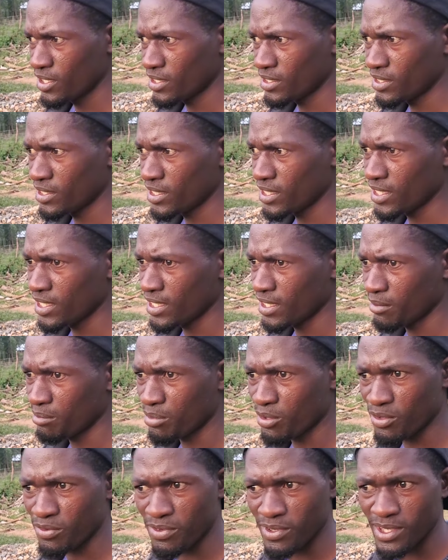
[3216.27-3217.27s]
their
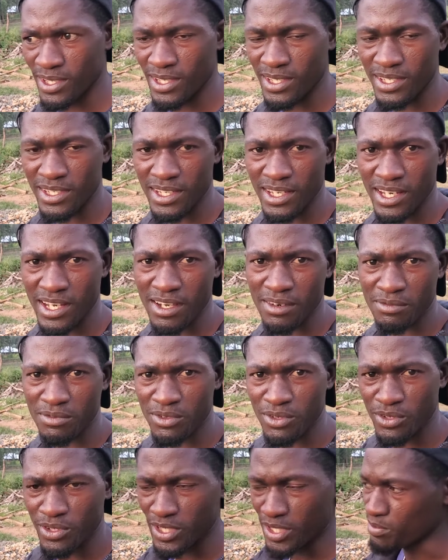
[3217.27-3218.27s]
profile have
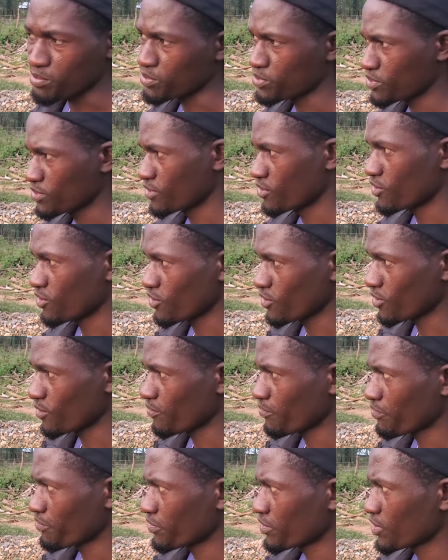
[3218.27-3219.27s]
no names, you know.
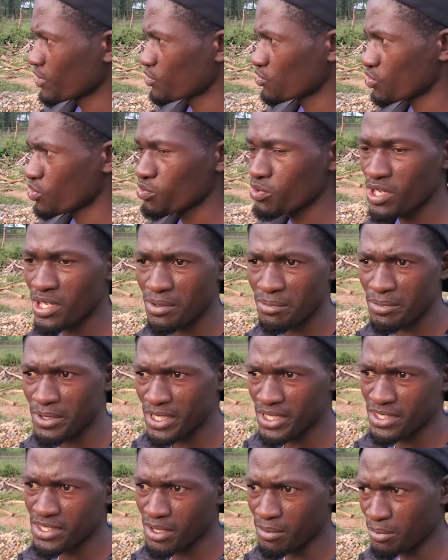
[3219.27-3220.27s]
So we are
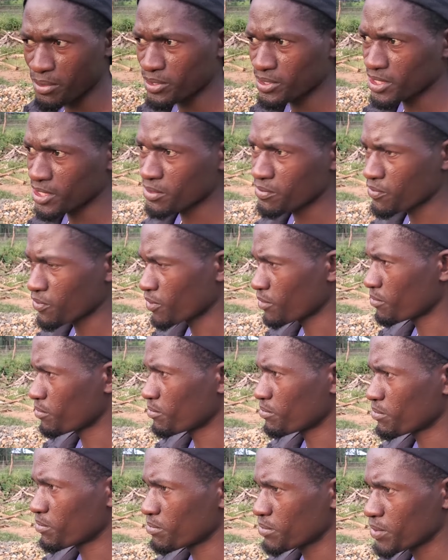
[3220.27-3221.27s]
being supported from
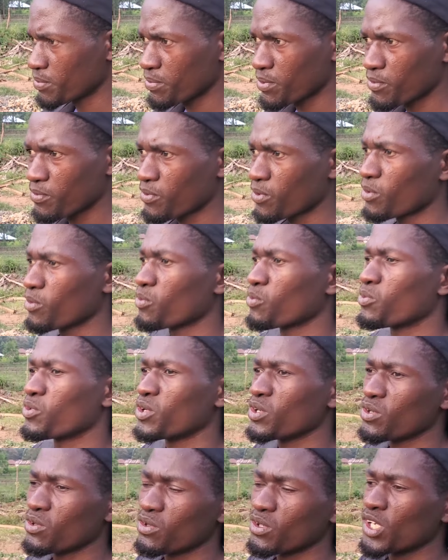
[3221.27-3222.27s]
people
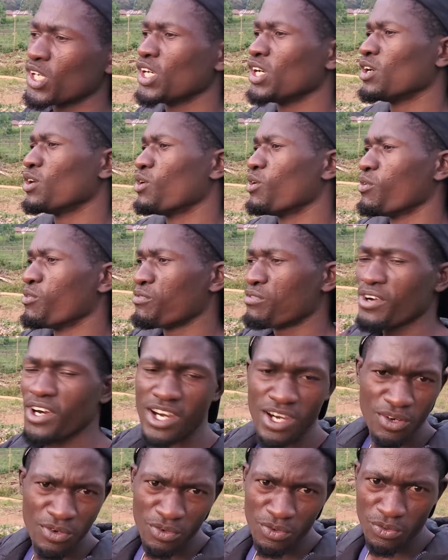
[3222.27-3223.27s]
from
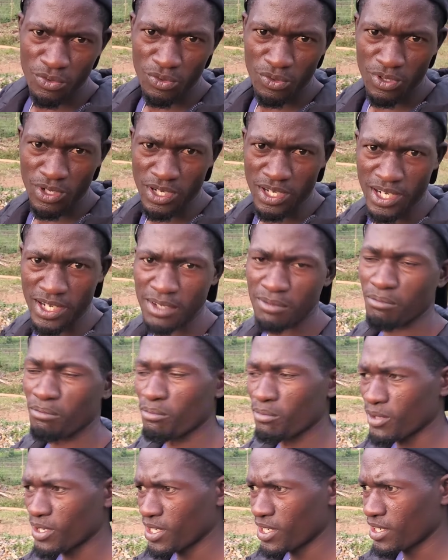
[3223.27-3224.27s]
far.
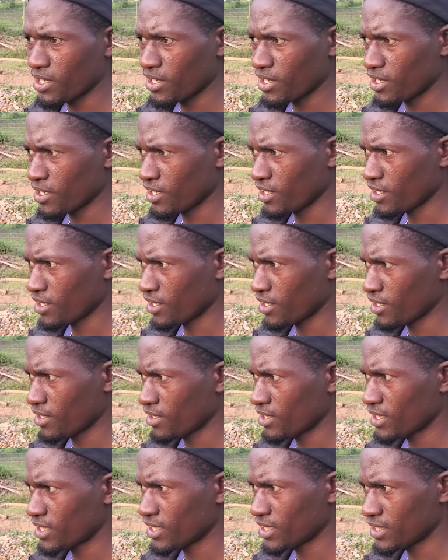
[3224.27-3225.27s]
And
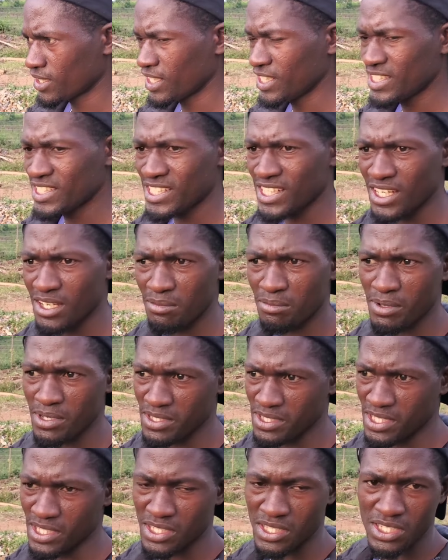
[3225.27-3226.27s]

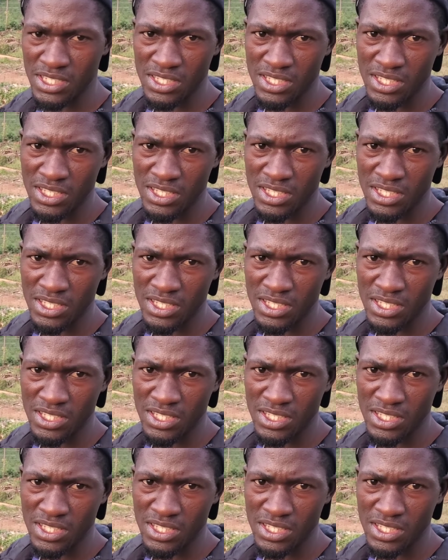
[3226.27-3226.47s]
99%